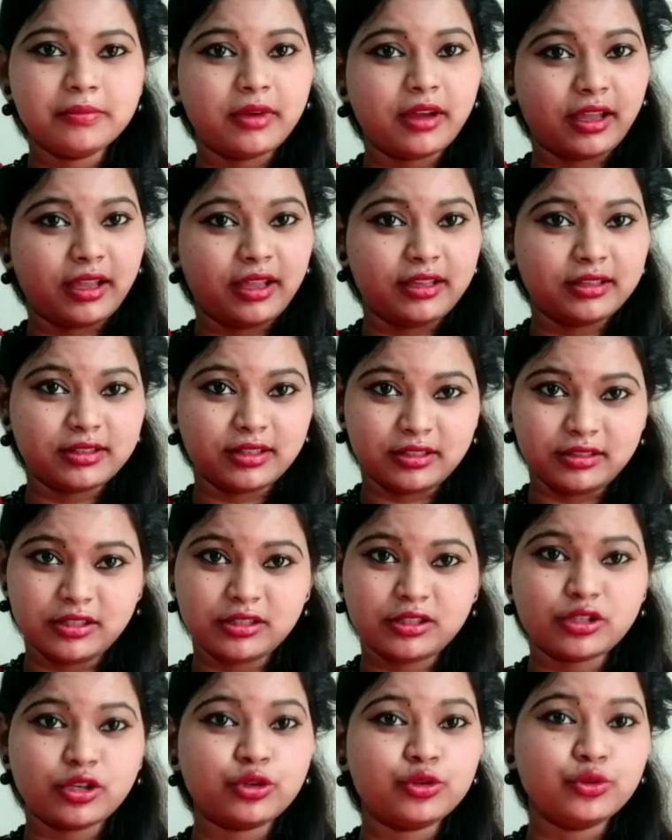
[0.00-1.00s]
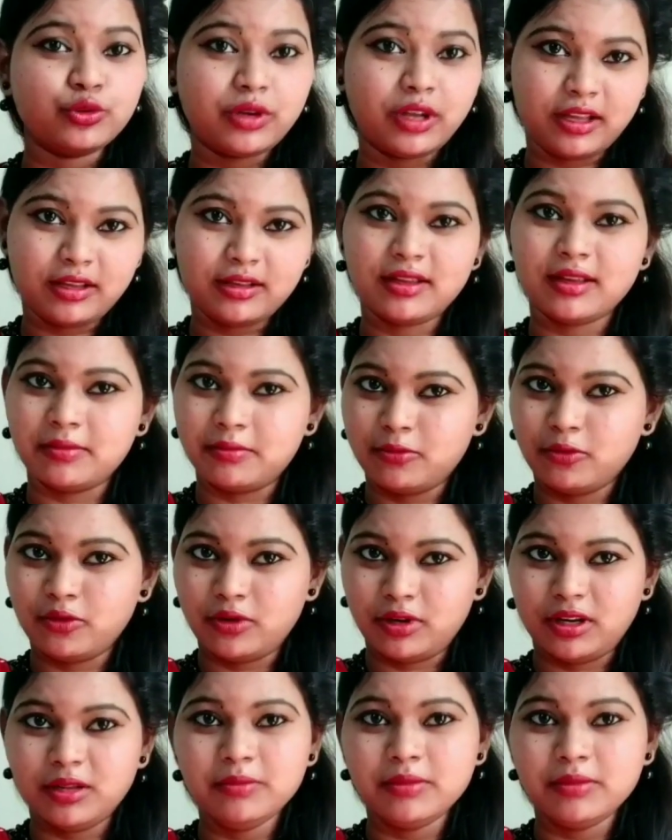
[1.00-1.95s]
I suggested to take M only,